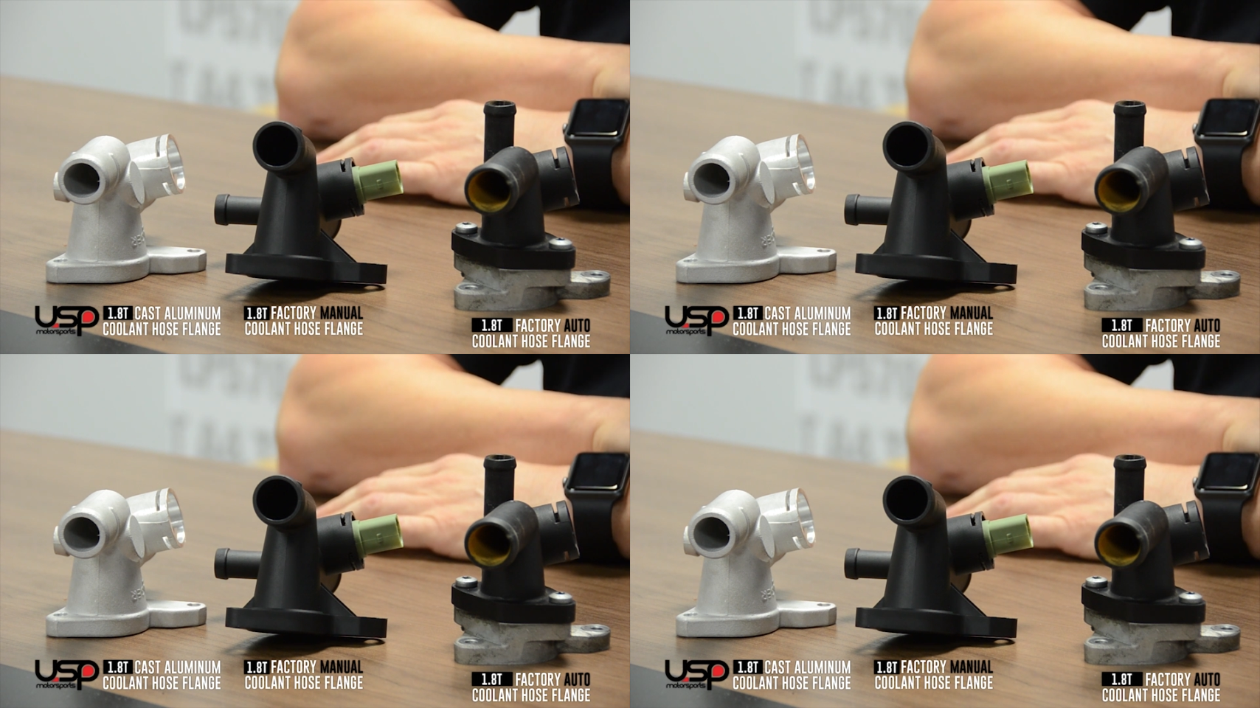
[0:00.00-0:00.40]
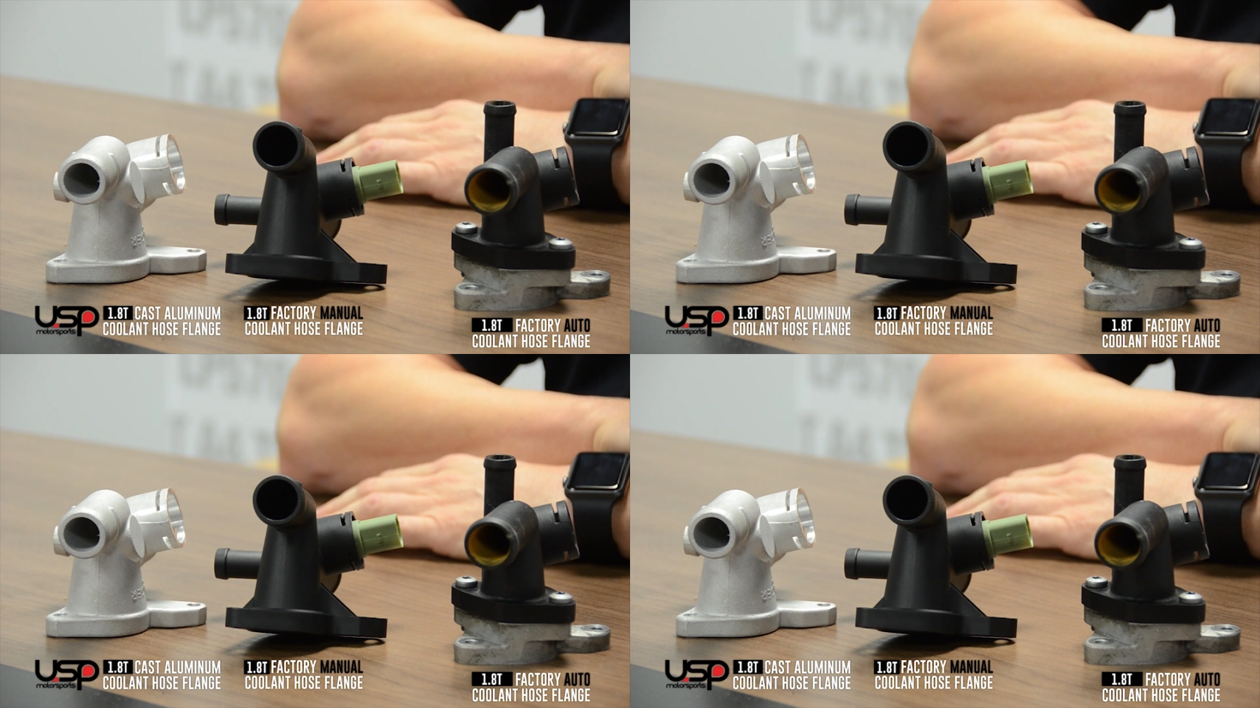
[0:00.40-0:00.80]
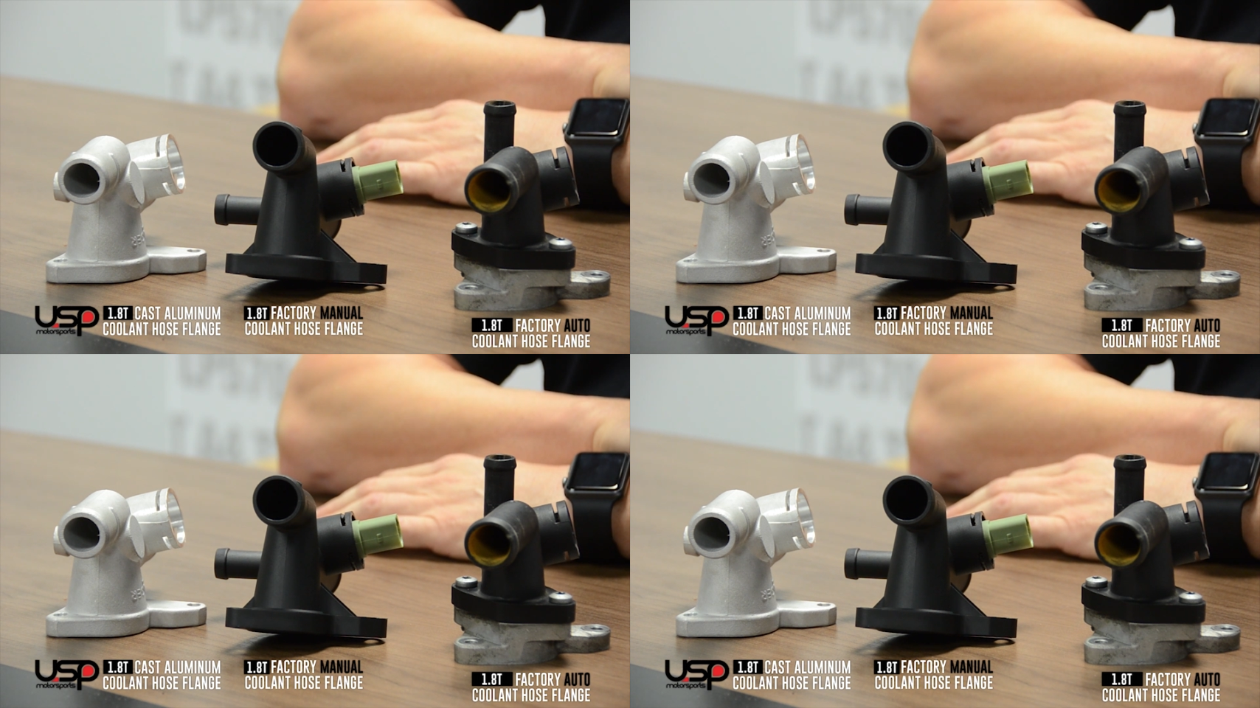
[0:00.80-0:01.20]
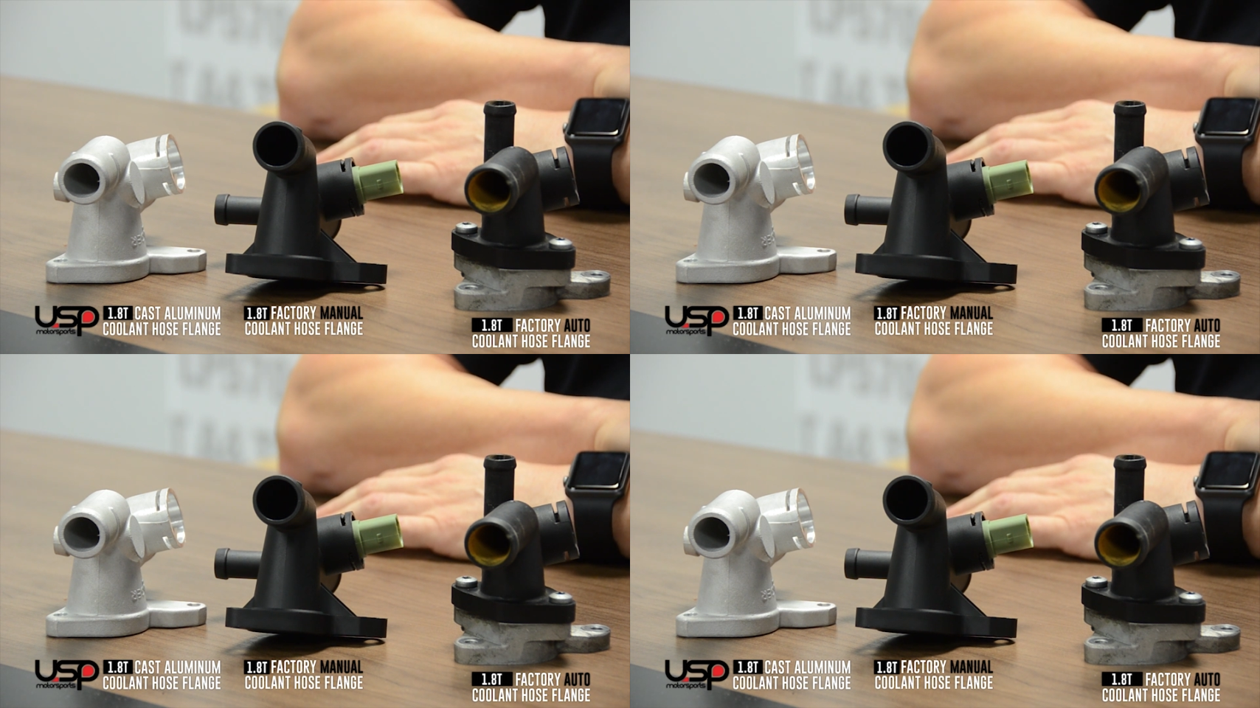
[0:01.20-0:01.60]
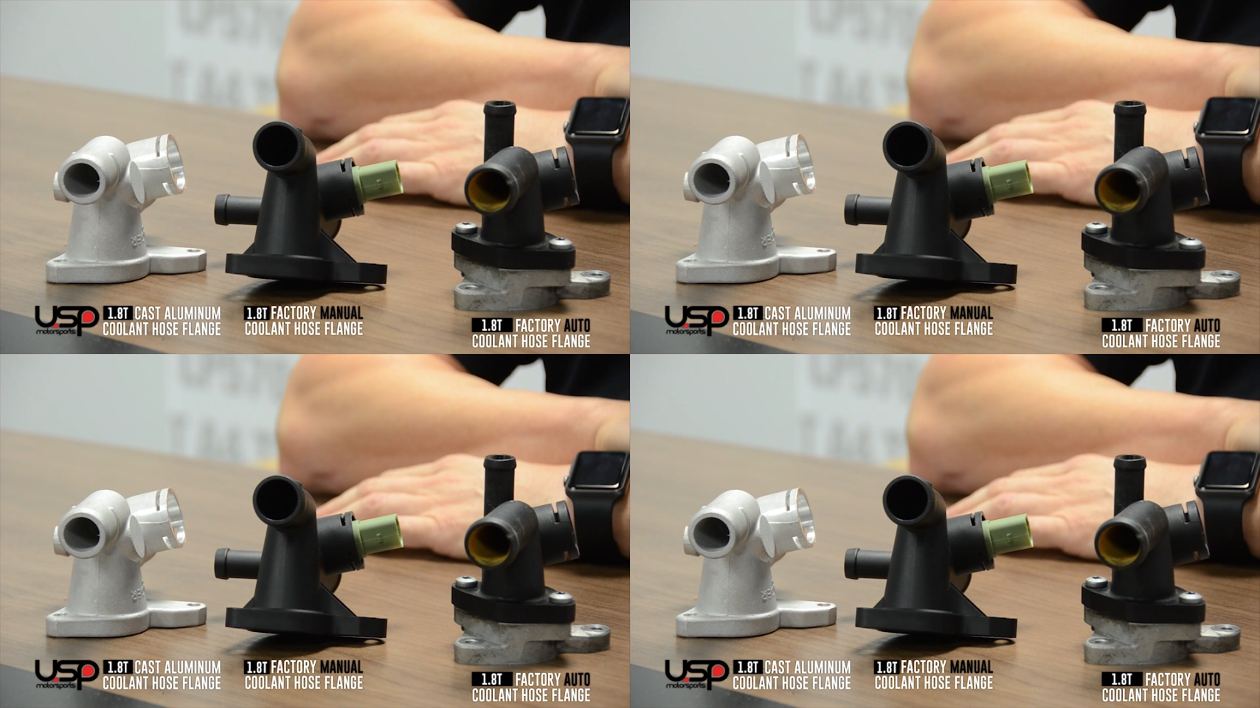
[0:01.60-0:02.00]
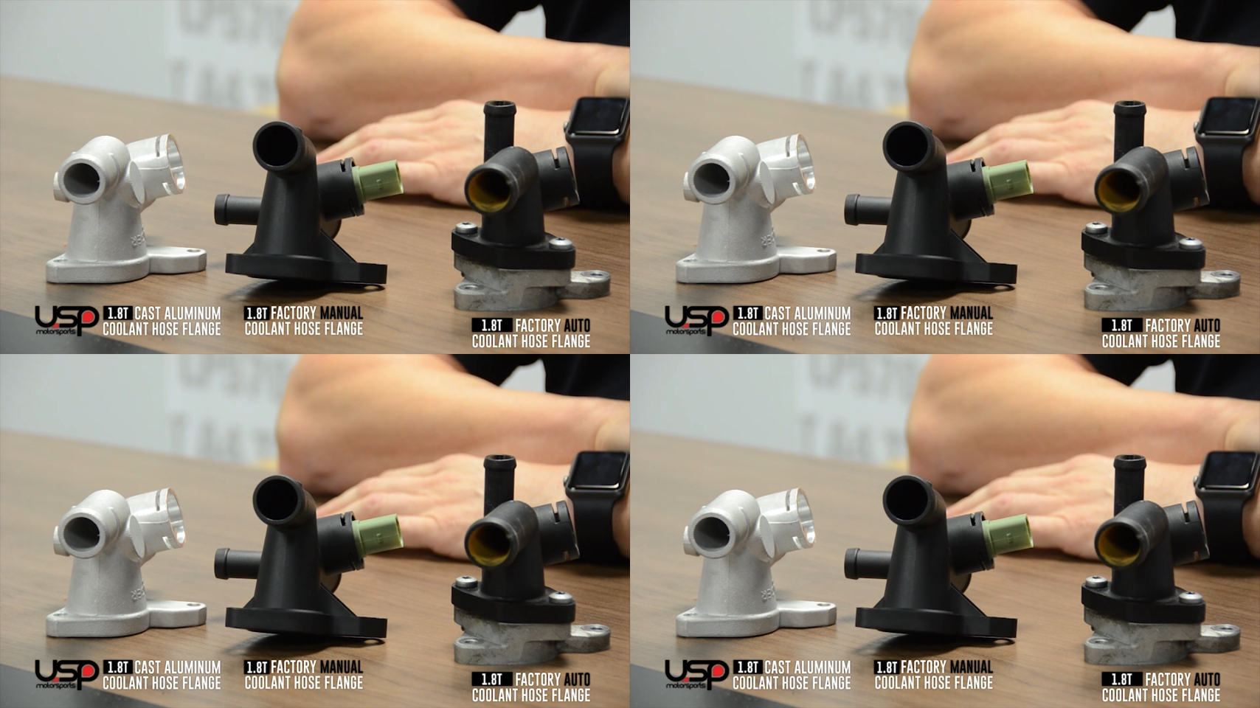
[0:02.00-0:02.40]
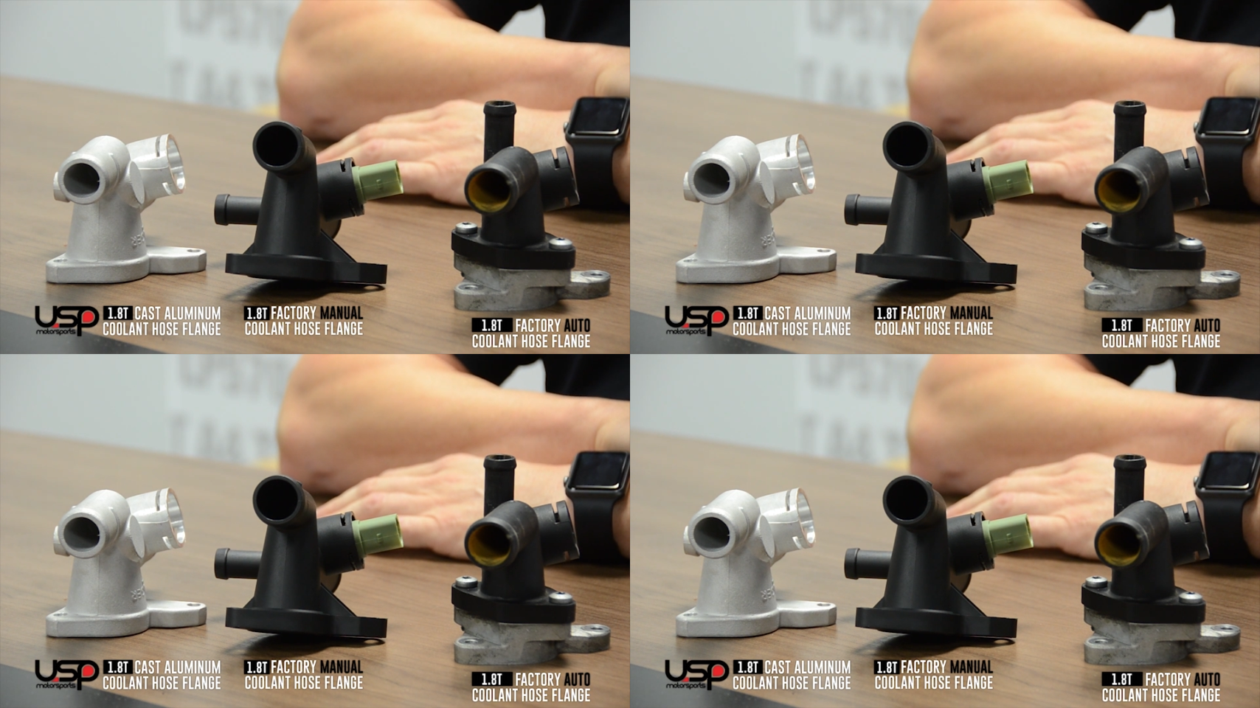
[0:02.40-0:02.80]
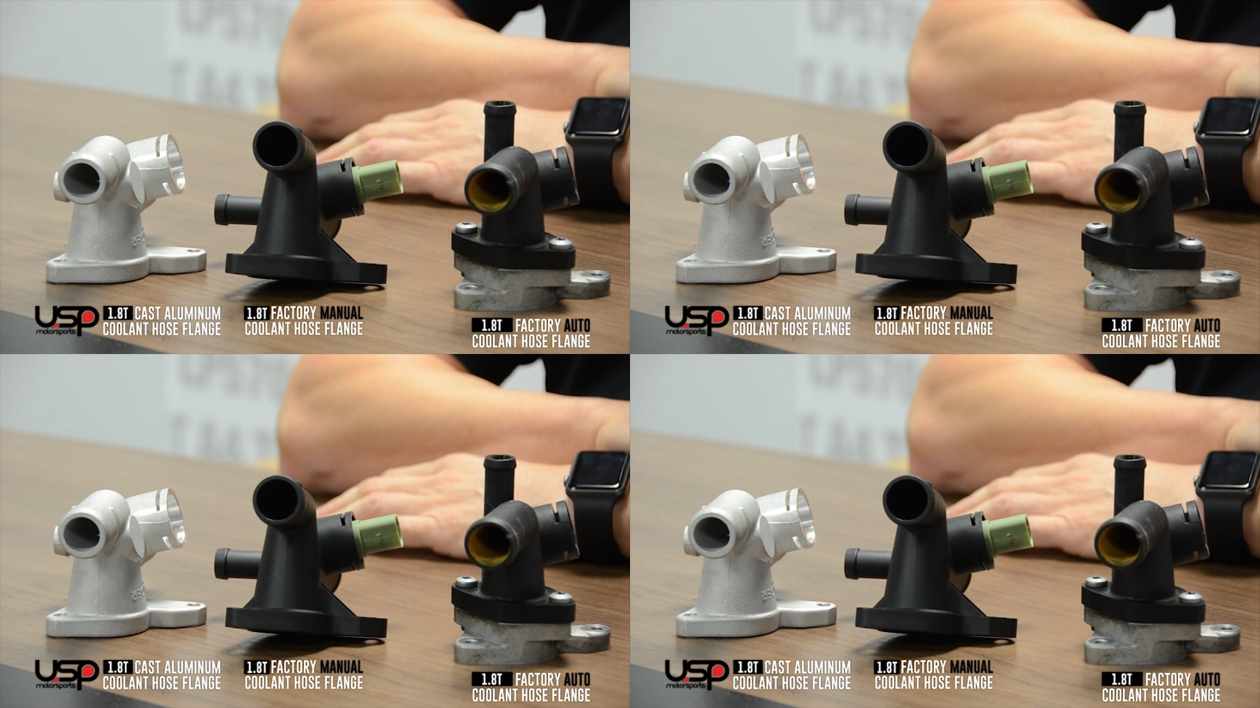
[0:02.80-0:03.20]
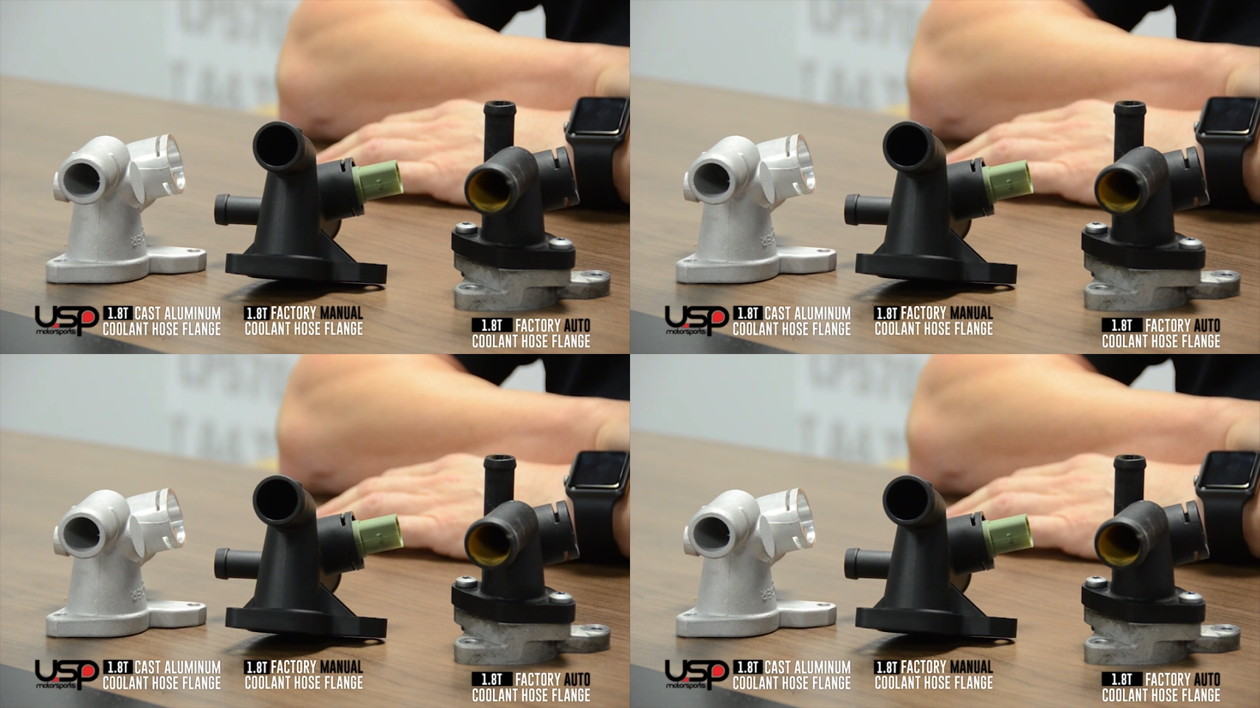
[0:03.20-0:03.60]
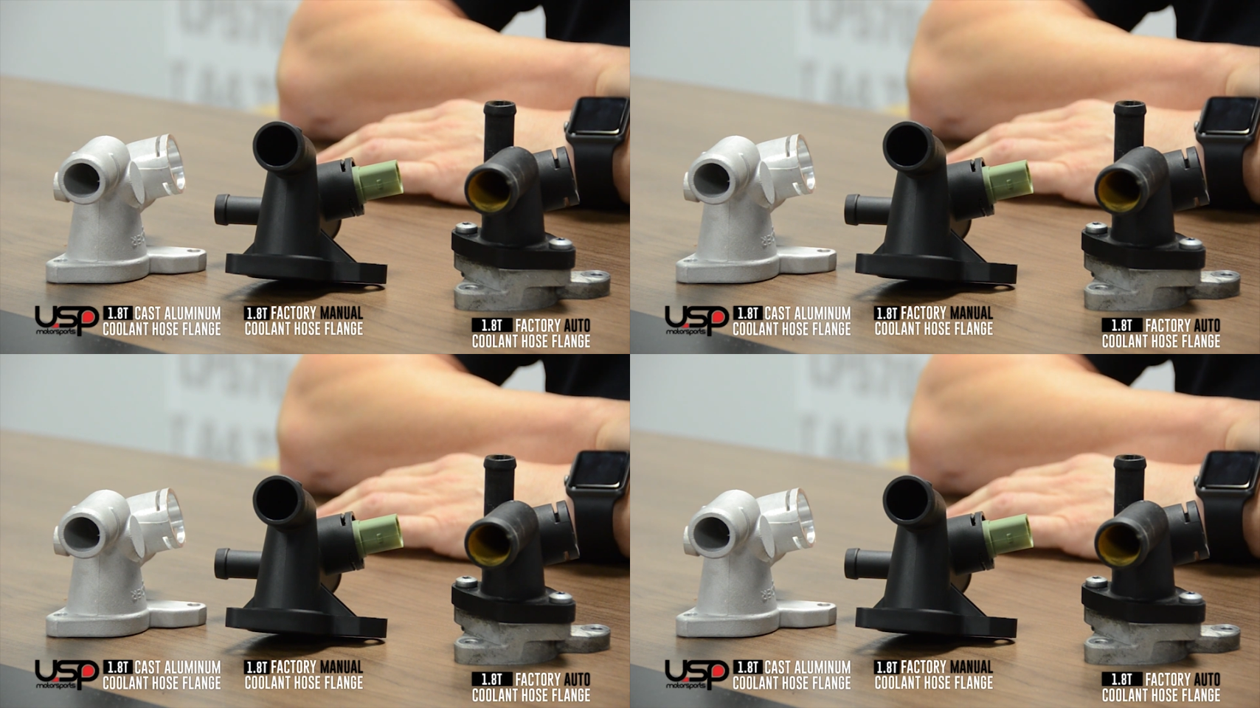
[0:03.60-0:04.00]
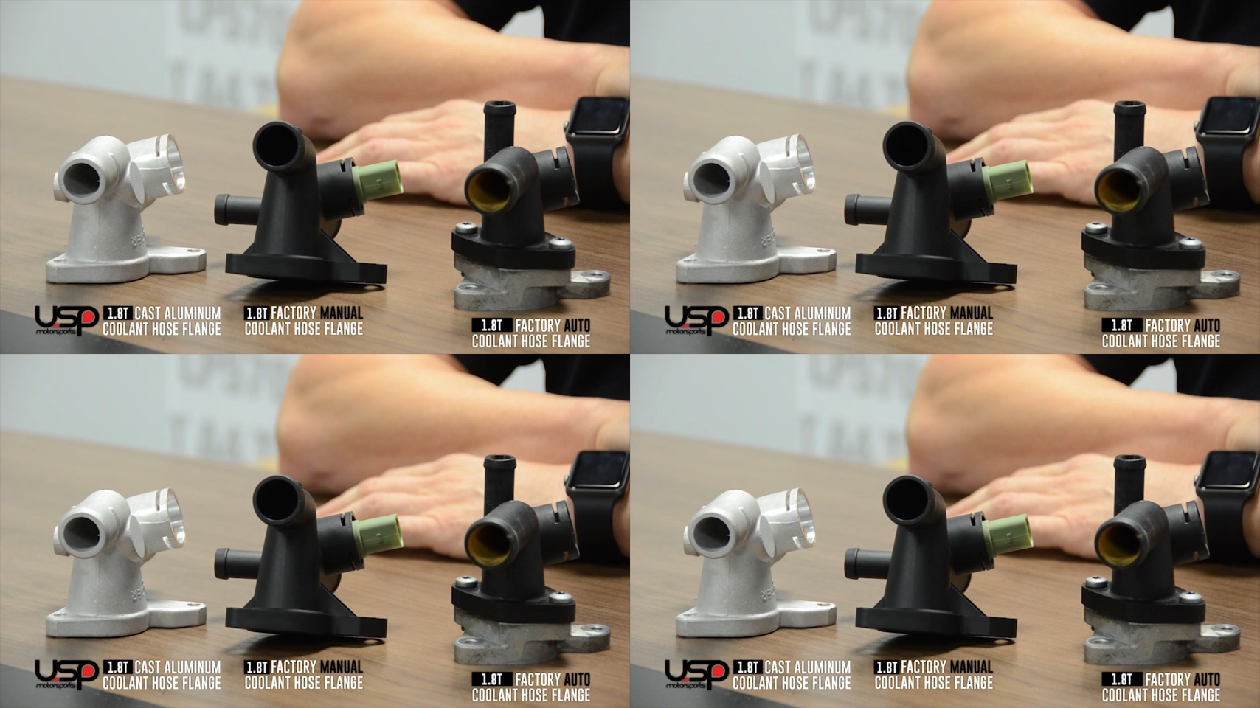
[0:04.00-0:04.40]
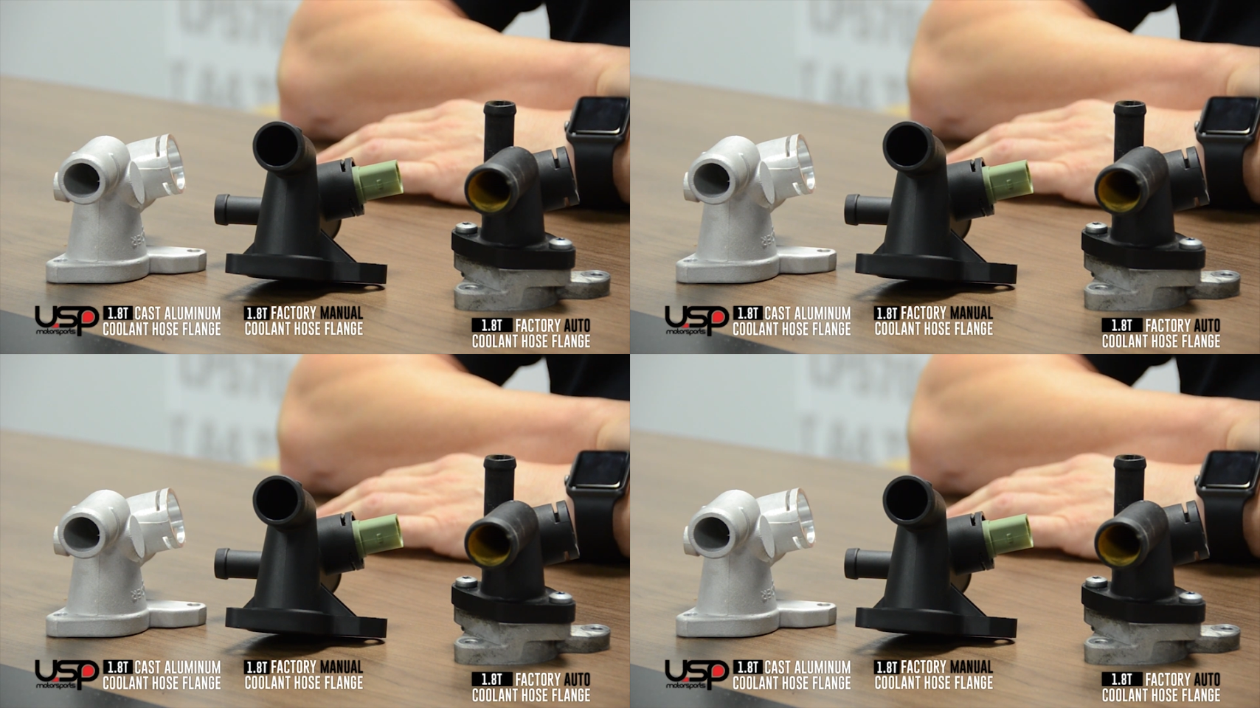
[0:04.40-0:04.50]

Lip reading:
Nobody's mouth can be seen.